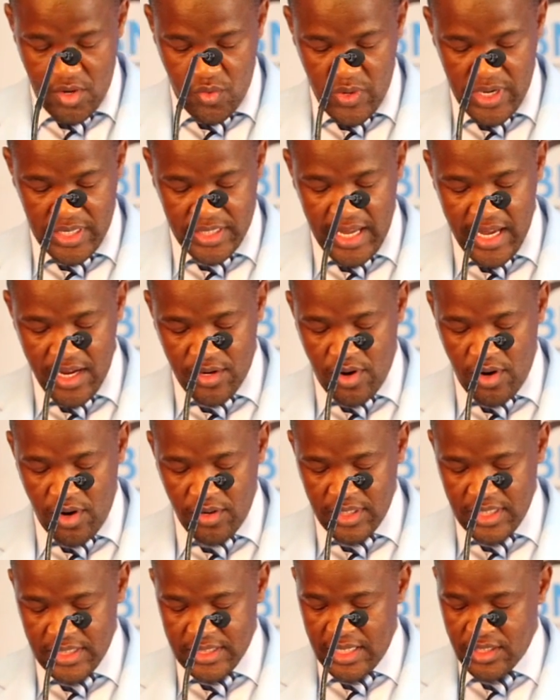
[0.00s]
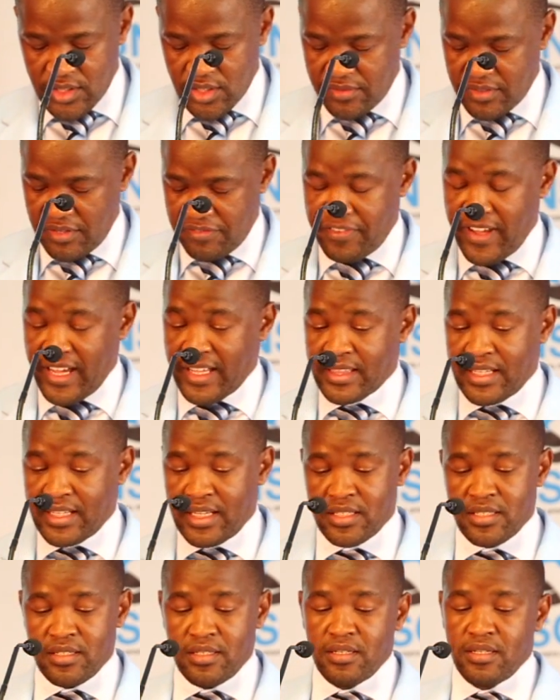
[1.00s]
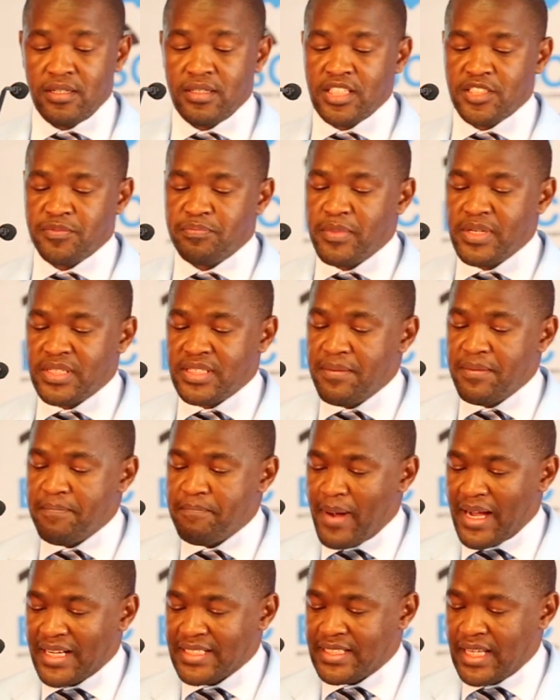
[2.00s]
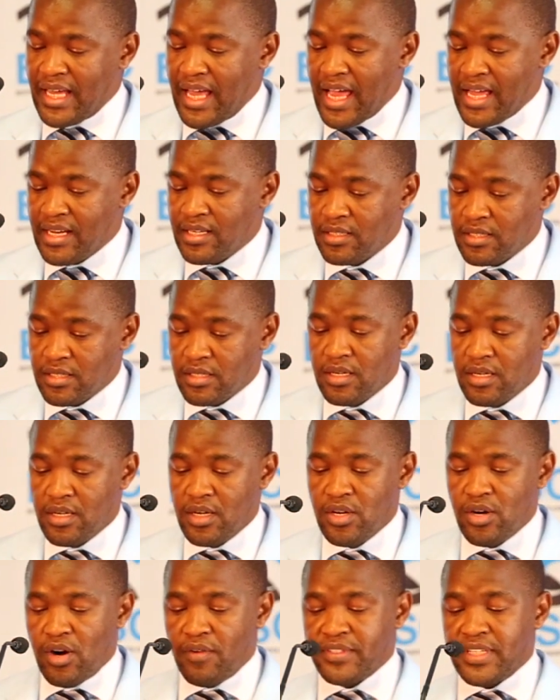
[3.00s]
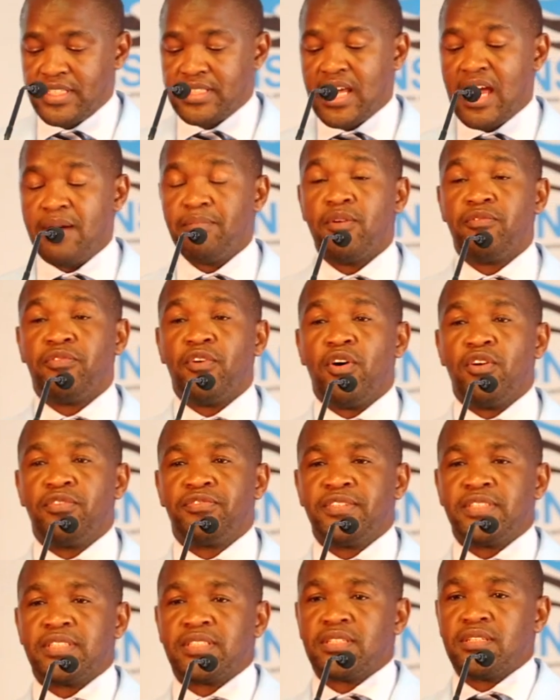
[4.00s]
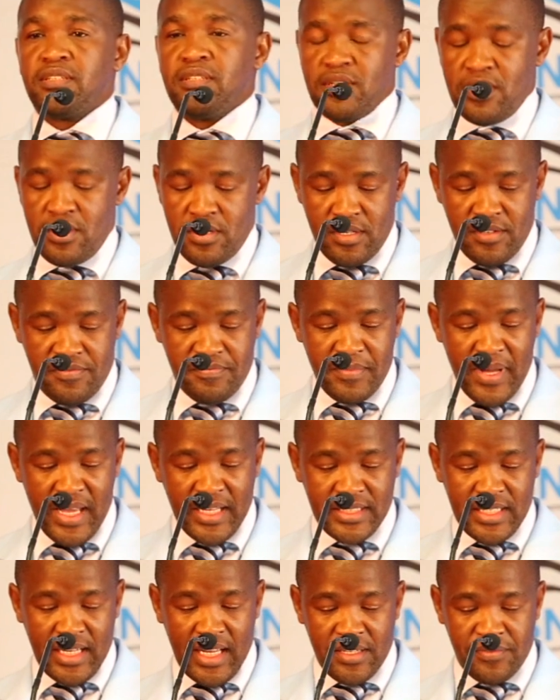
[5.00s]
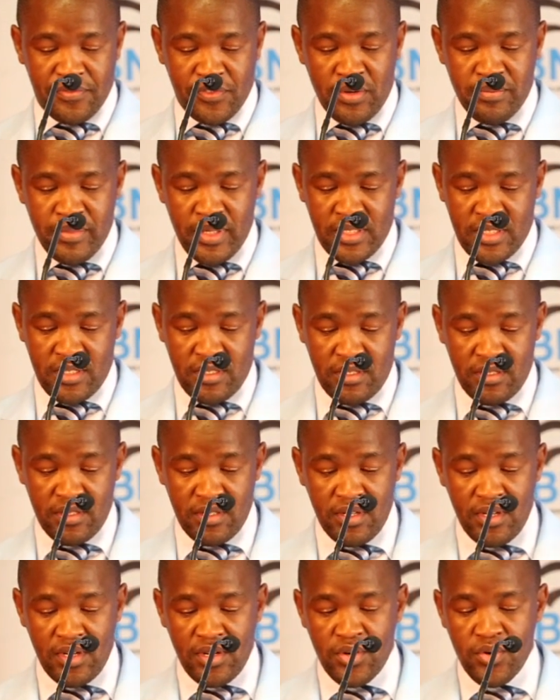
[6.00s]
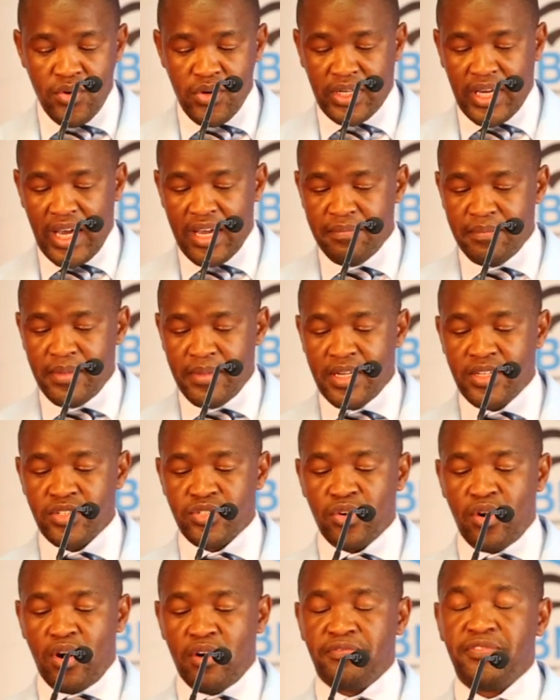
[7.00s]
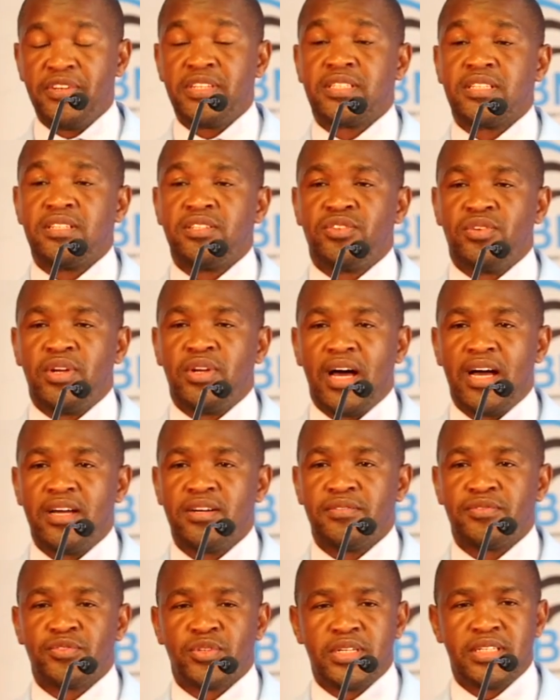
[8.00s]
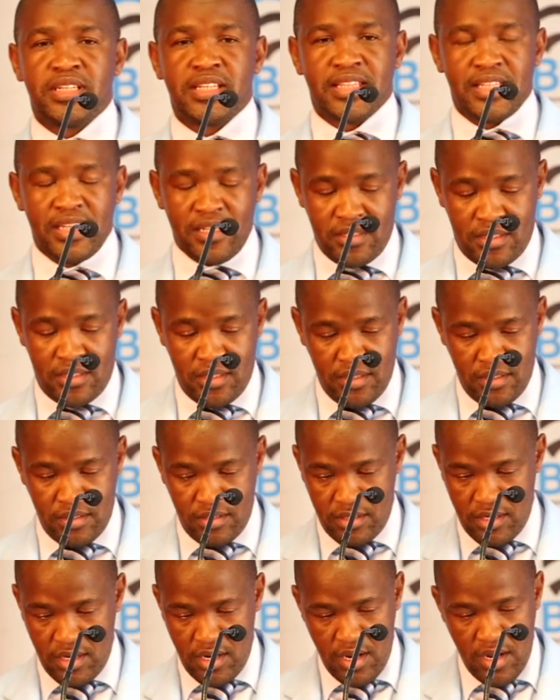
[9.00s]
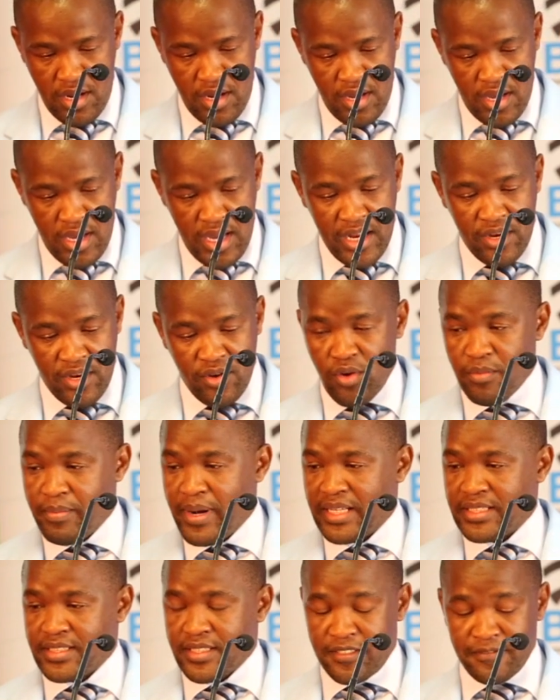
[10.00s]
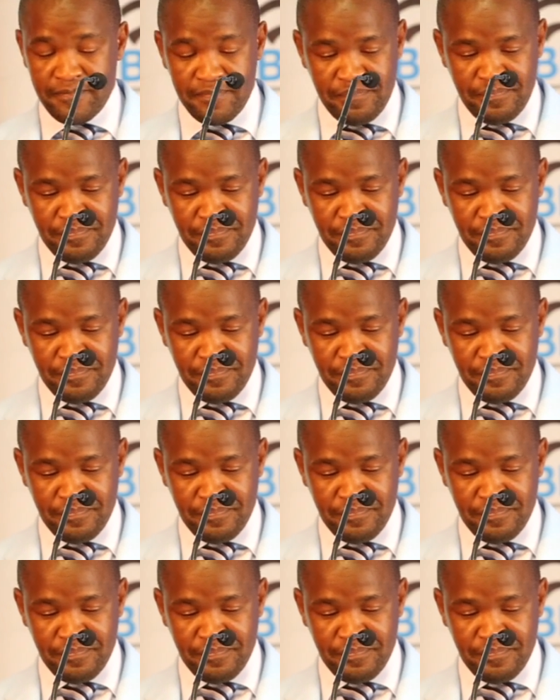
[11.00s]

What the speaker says: We take cognizance of the fact that this meeting marks the end of the term of office of my executive committee, who came into office in July of 2013 in Lobate.